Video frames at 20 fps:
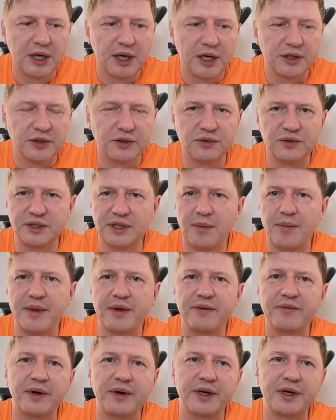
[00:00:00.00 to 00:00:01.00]
to do
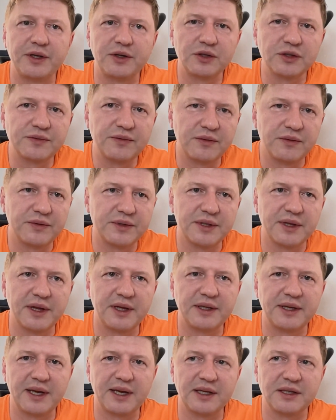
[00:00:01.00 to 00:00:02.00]
something very useful with
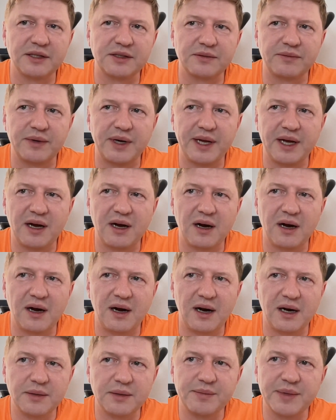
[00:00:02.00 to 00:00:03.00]
it and it's really
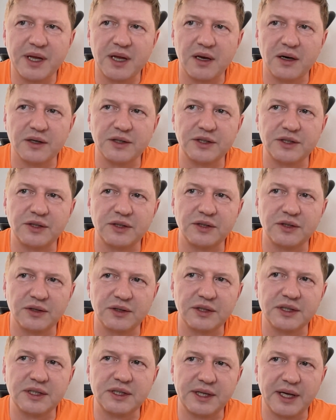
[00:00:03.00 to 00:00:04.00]
hard because you don't
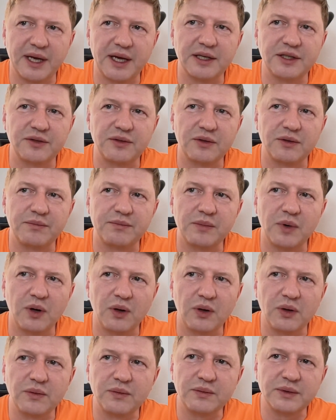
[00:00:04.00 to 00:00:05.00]
understand you're
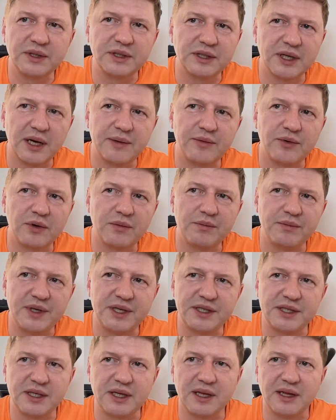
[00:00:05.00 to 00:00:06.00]
all the time you're
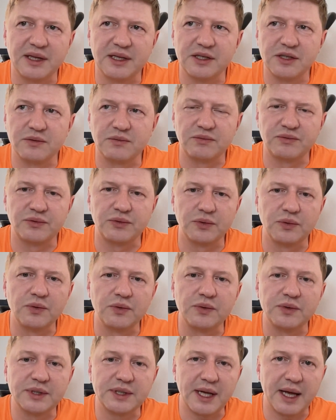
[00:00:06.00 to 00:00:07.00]
missing these
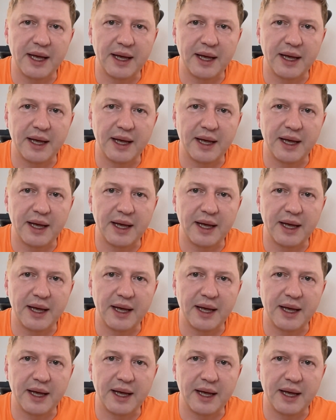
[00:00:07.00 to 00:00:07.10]
rules